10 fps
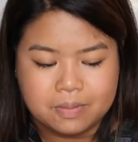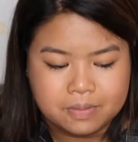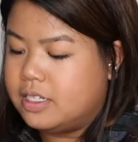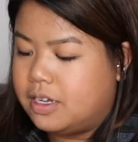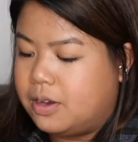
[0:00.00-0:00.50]

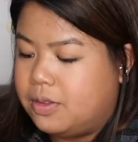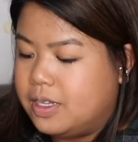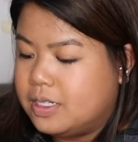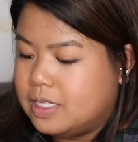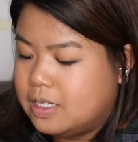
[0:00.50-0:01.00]
So
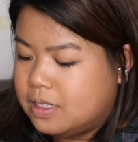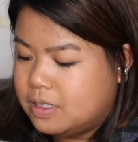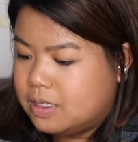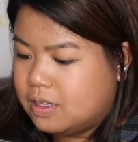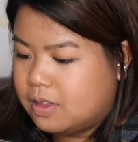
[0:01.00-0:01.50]
this
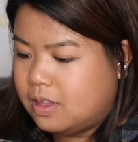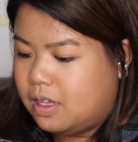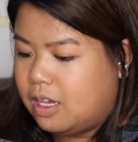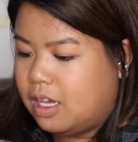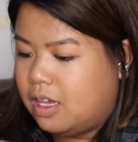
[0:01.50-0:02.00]
is
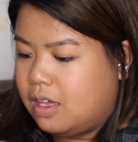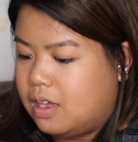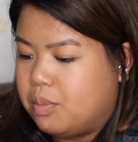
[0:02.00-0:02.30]
the